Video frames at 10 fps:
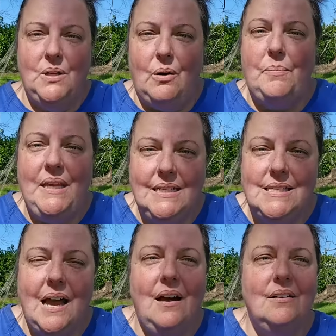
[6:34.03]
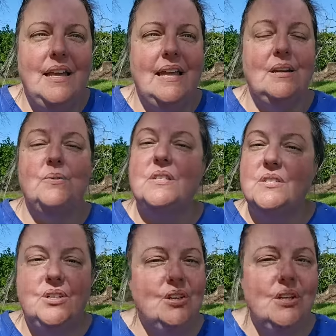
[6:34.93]
you know, I peeked out, and it was a
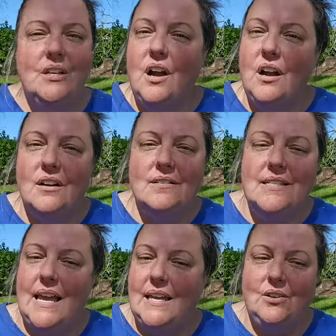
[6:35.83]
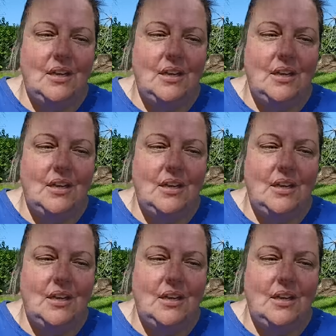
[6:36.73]
security guard saying,